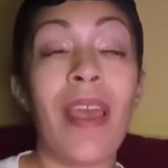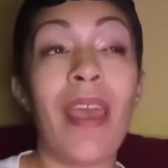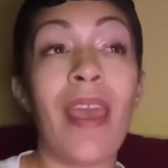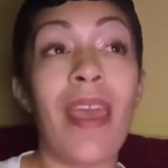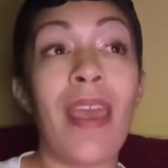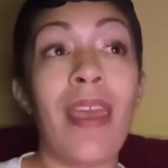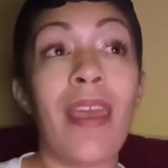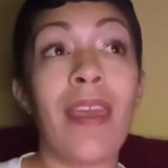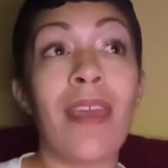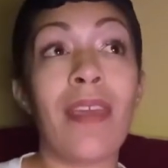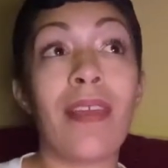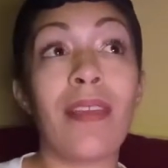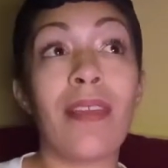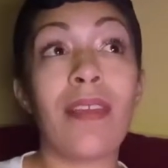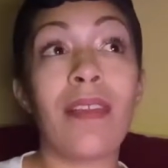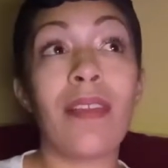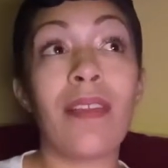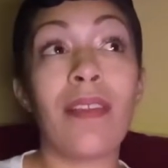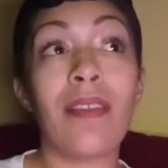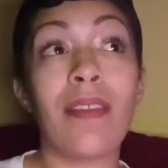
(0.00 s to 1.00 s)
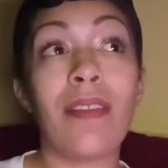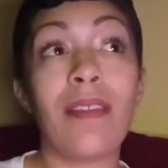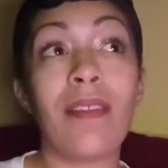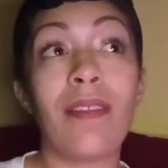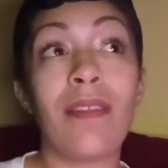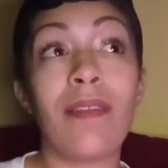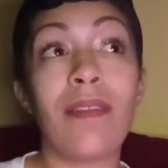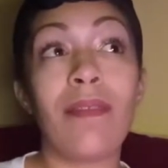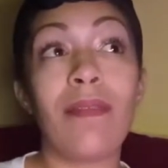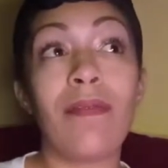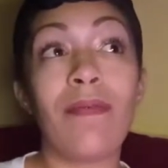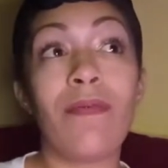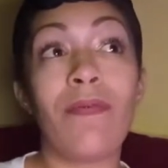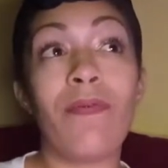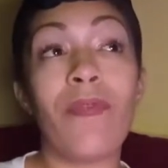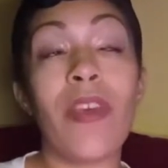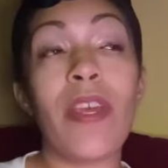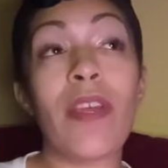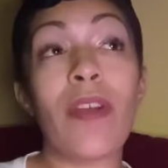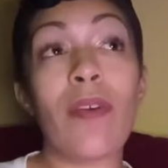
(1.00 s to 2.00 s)
and
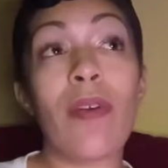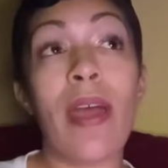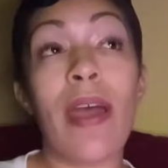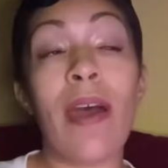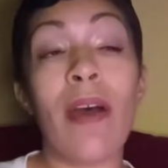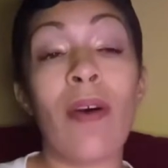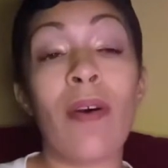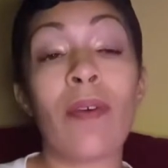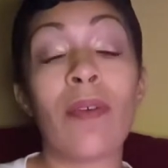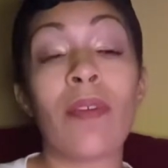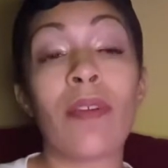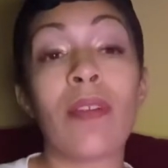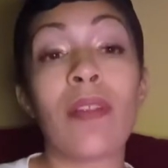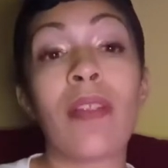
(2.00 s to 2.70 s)
figure out